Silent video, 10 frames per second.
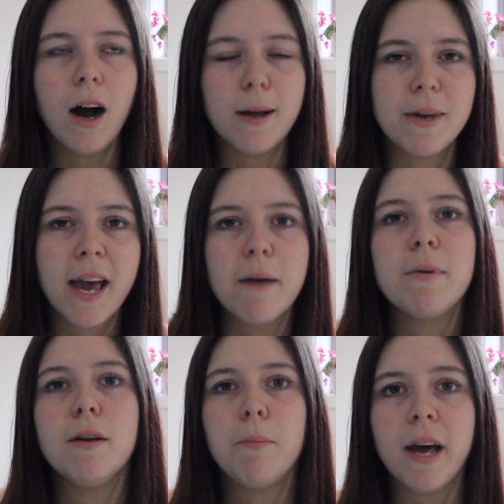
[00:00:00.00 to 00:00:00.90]
I'd be
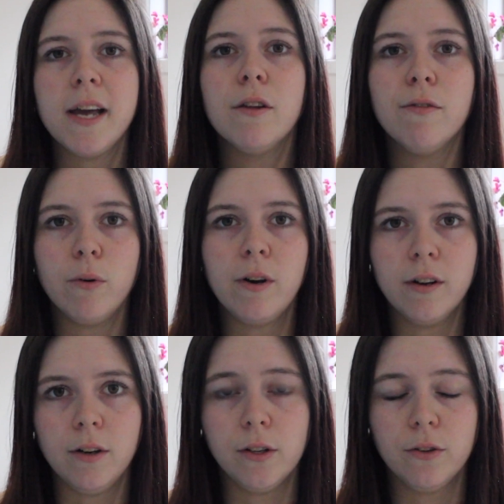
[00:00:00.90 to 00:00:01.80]
happy to pay the
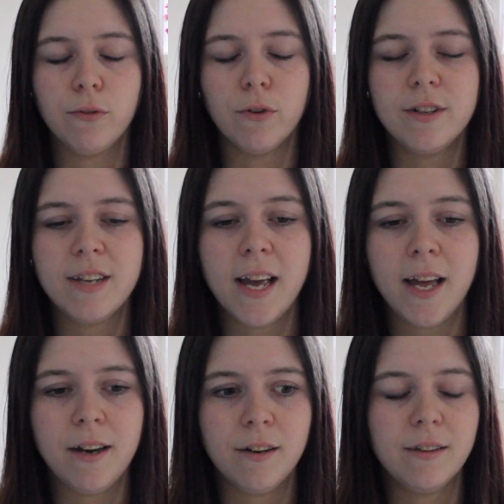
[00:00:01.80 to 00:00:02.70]
$40 for a
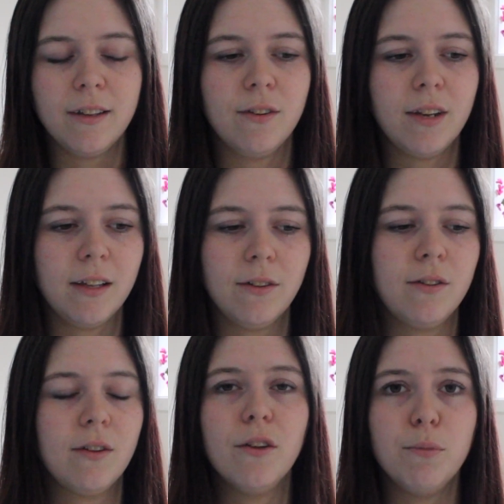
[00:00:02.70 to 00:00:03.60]
tan that
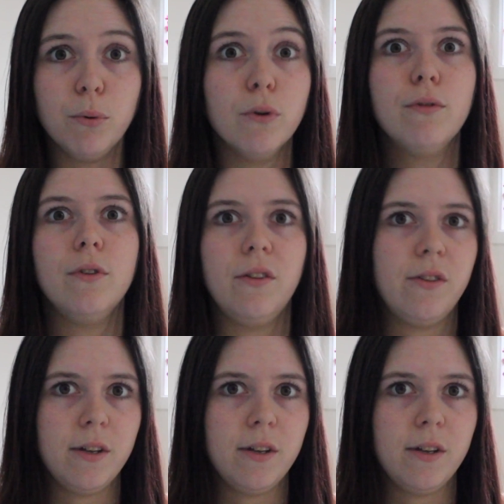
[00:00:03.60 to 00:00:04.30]
is as beautiful as